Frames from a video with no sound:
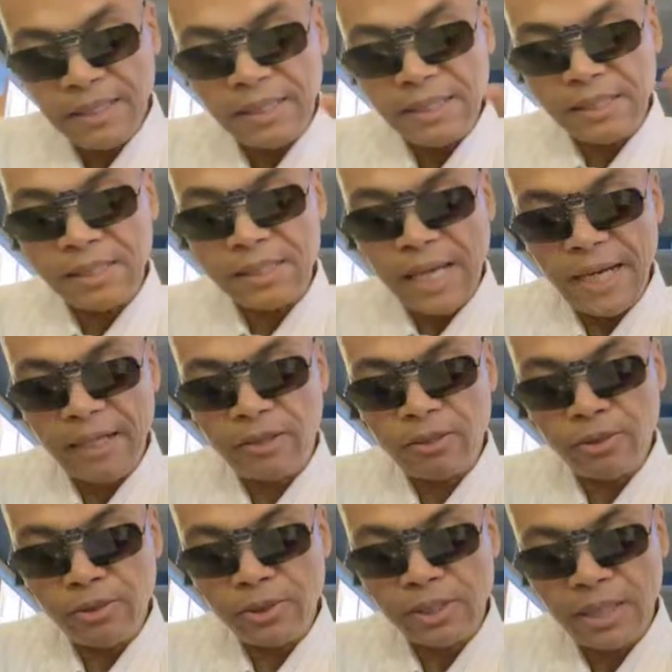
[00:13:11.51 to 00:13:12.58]
the
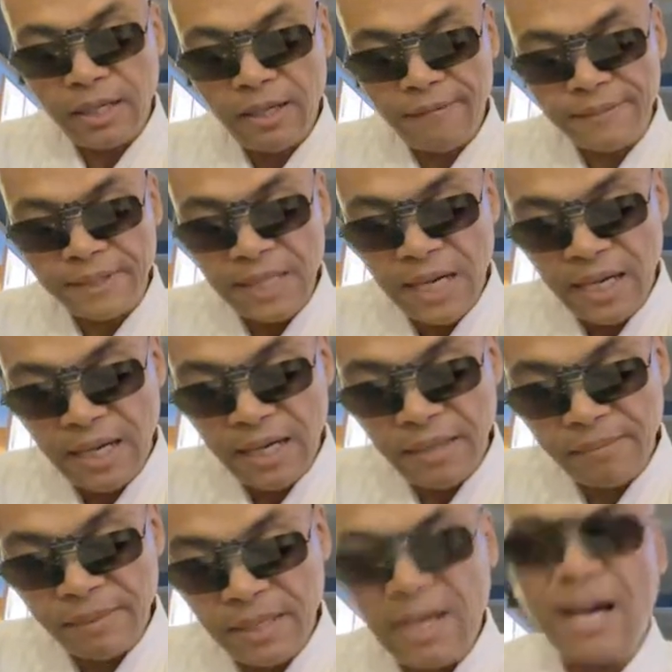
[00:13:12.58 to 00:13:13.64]
cycles of time.
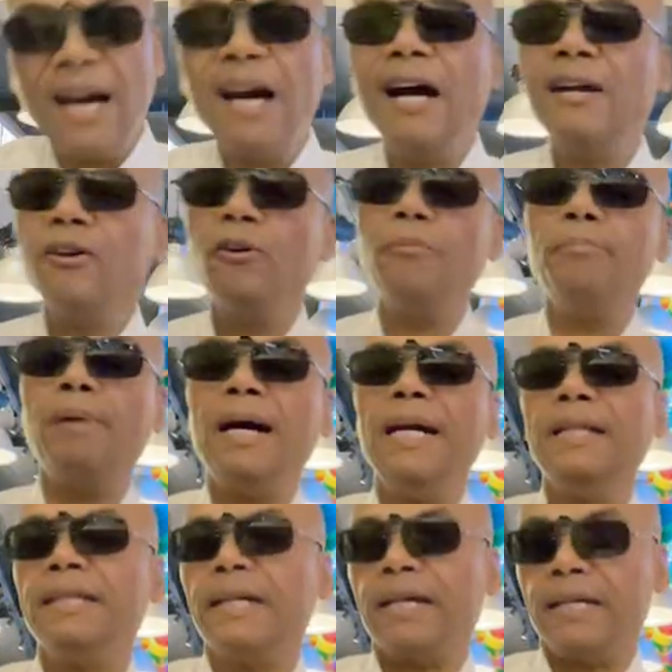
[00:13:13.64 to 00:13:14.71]
I don't buy
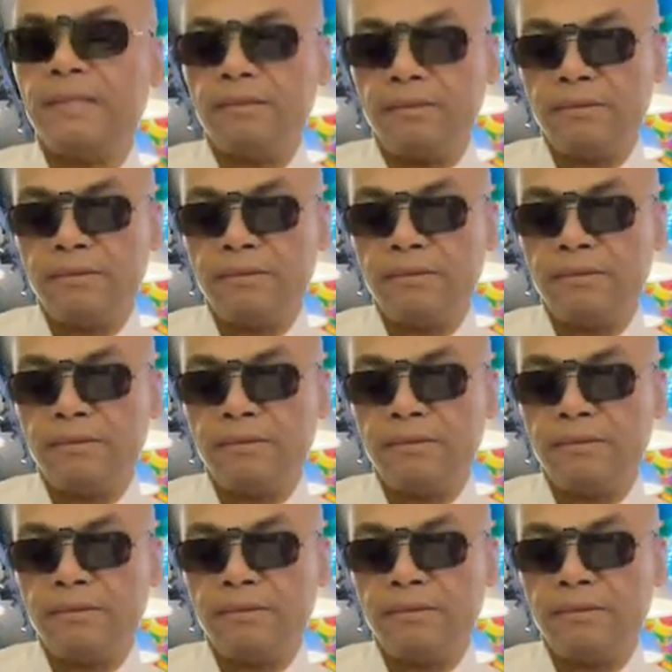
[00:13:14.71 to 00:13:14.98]
that.